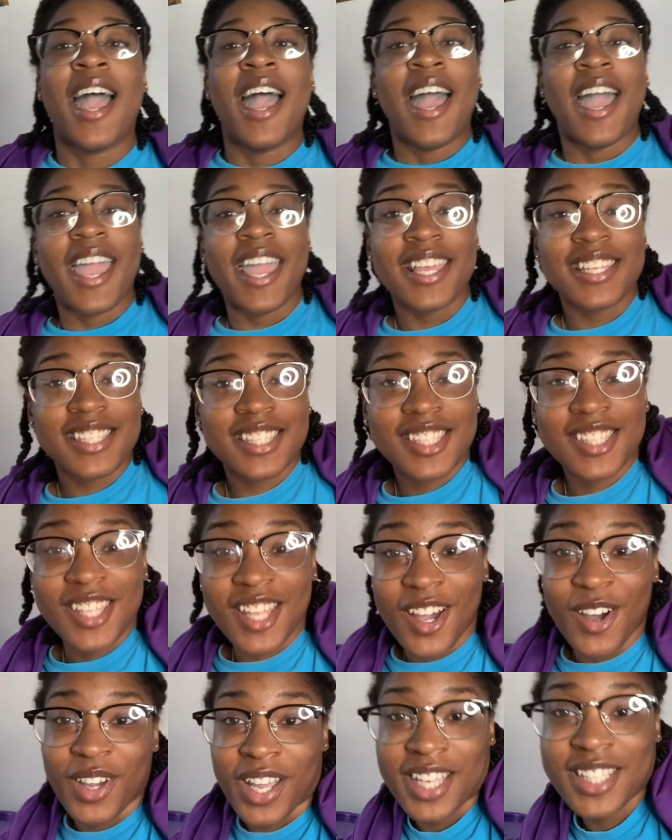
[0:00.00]
It's
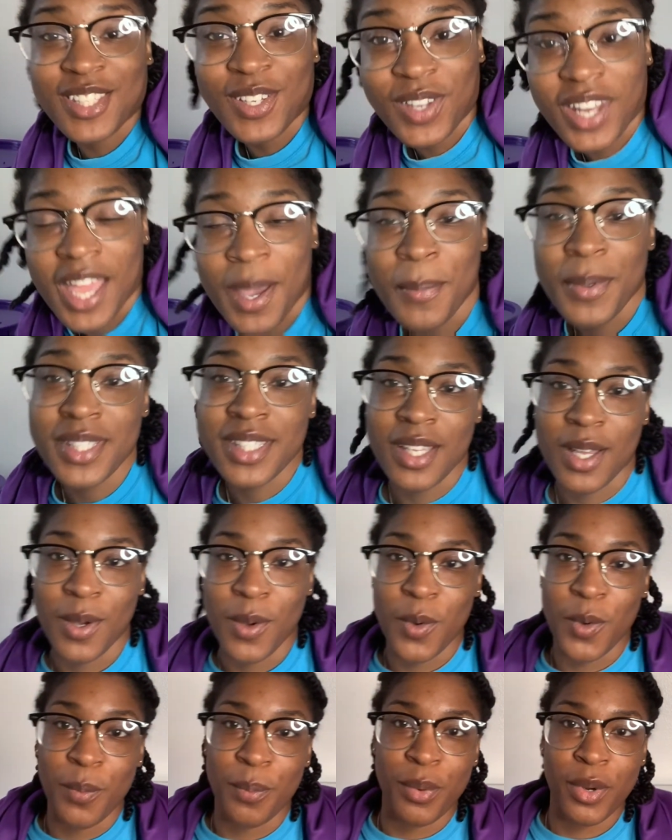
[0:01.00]
okay. So the
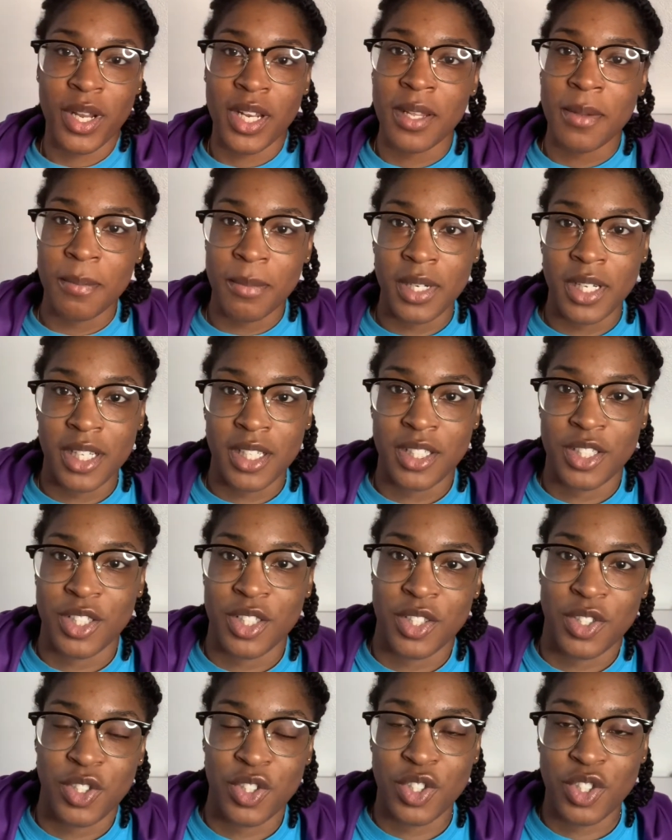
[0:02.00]
episode pretty much
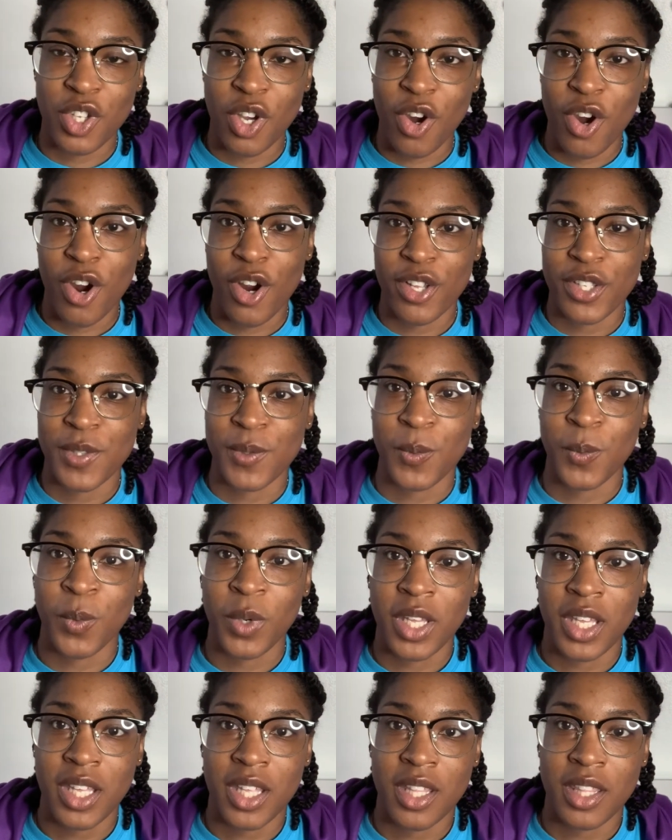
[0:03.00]
starts
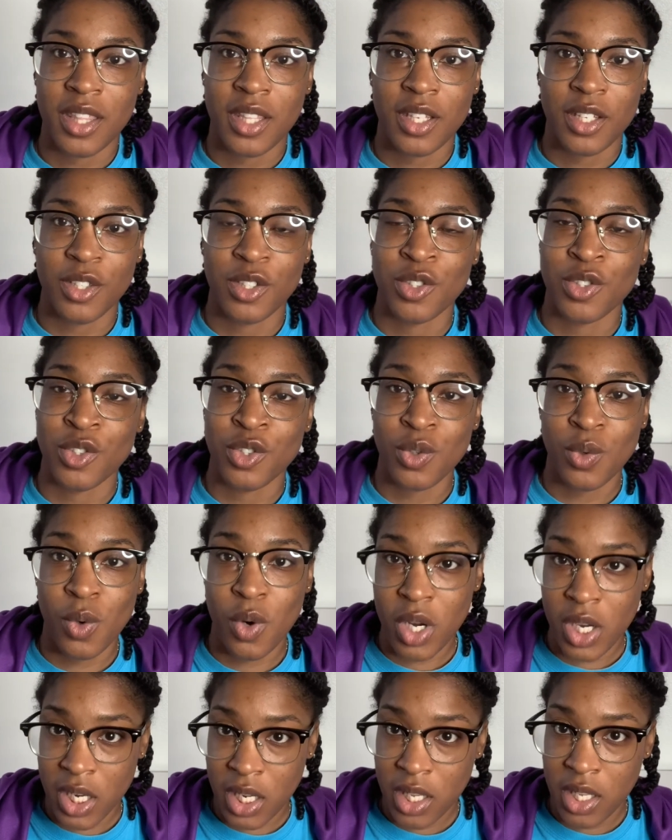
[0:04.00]
with
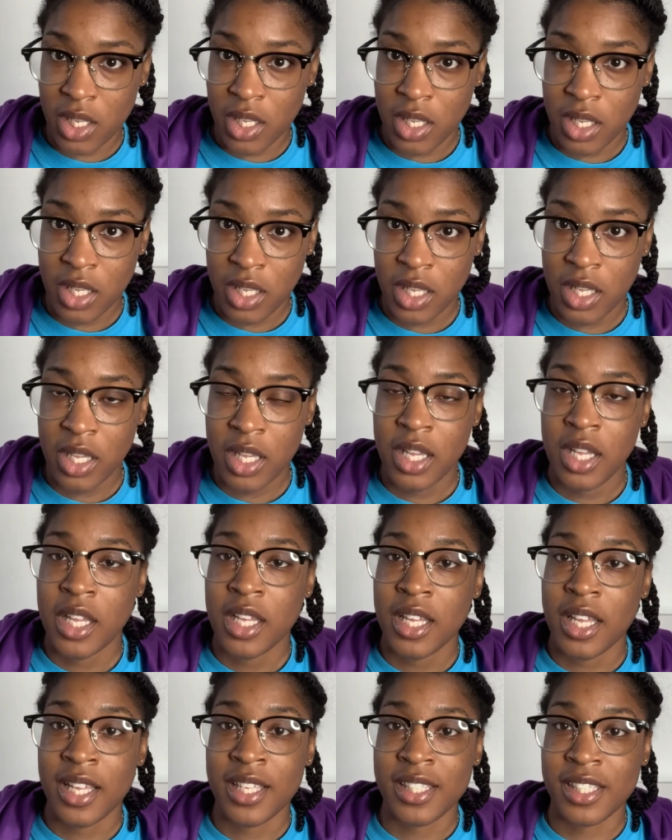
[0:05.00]
Jordan
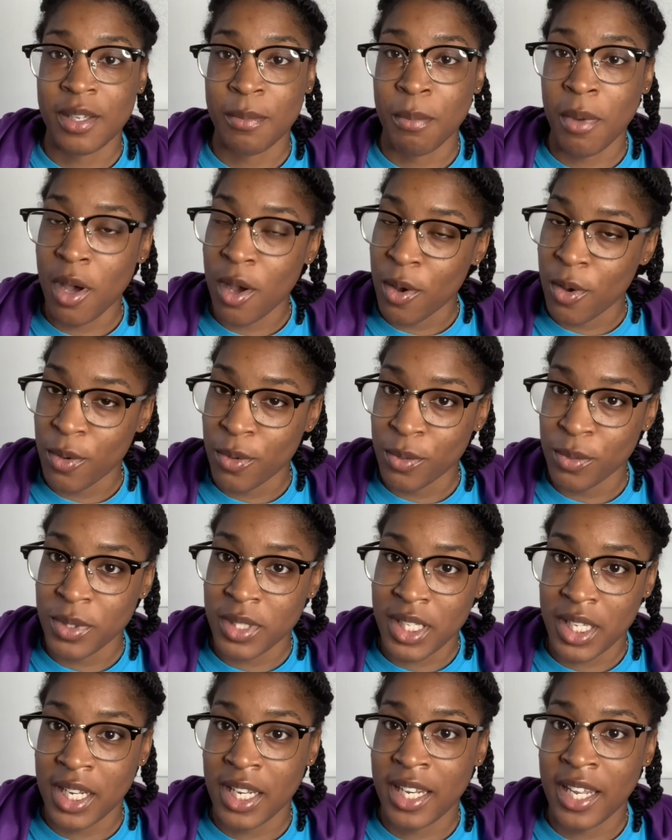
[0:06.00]
and Simone
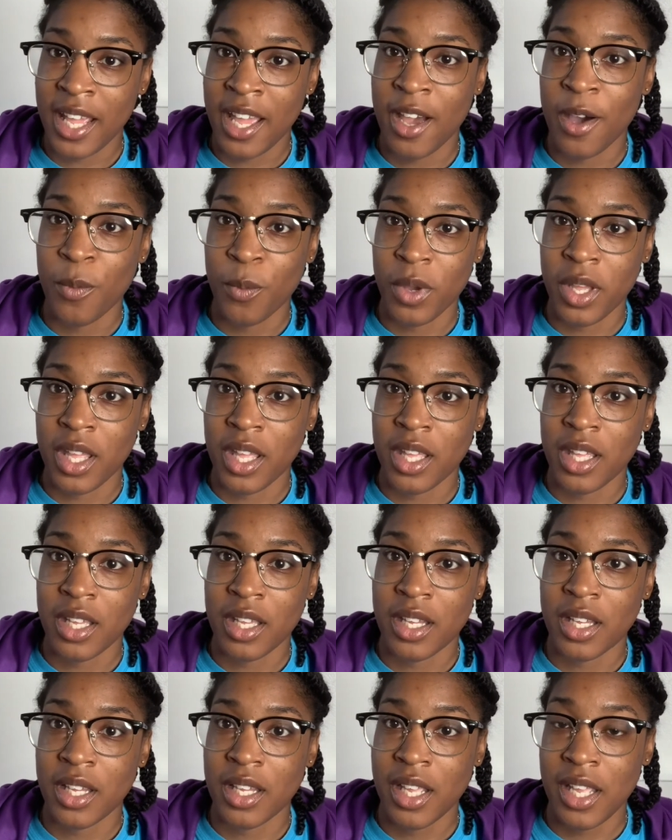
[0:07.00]
sitting down with
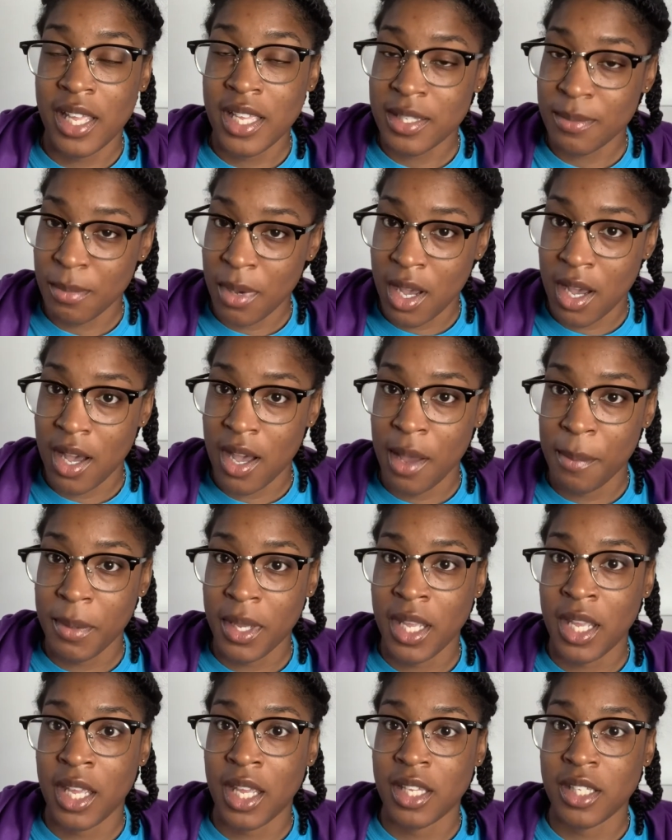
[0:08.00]
his mom
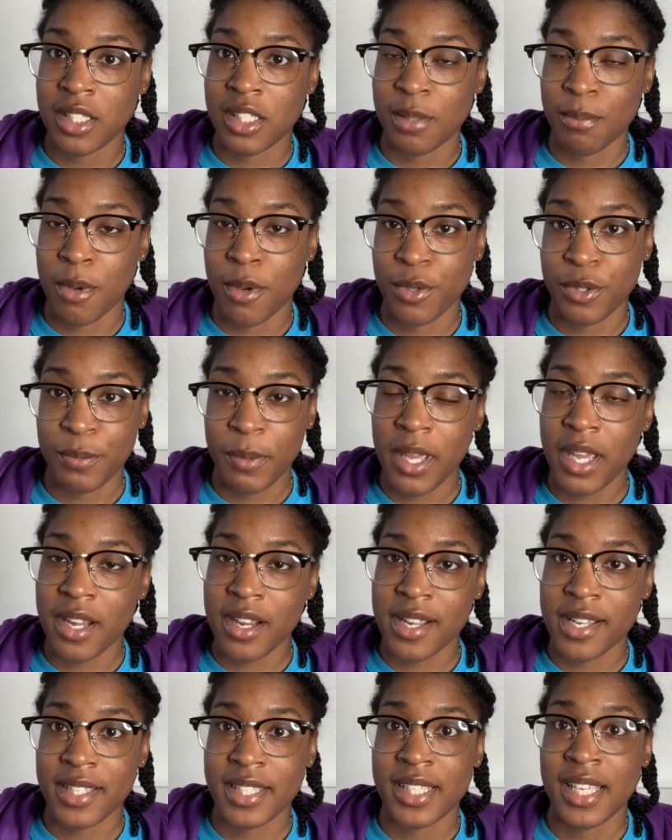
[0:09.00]
and Simone's
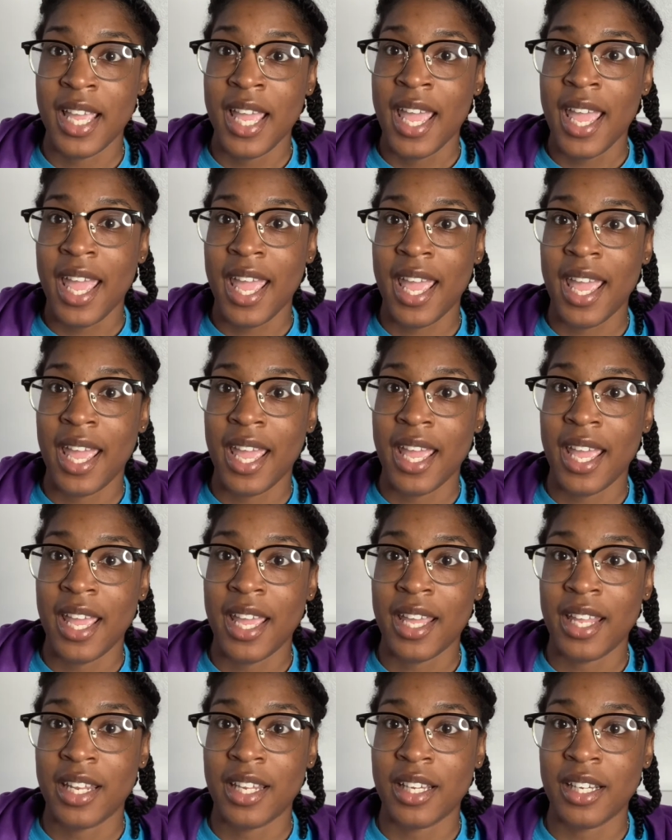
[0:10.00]
parents, and